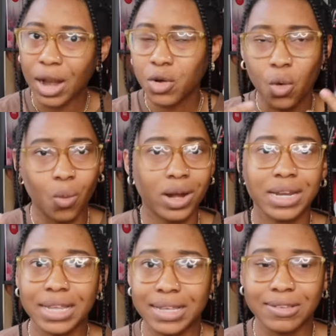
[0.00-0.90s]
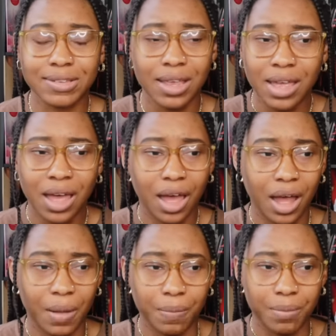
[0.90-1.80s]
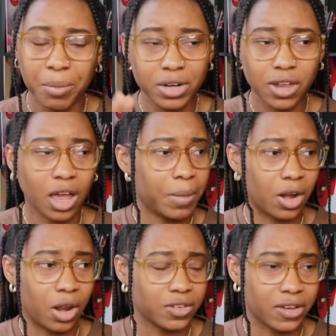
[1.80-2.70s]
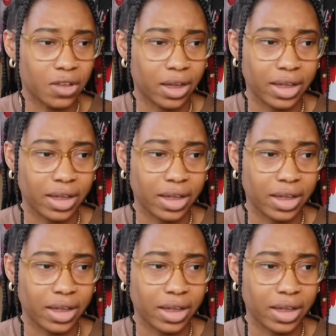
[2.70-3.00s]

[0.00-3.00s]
I don't know what it is. I'm gonna talk about it on TikTok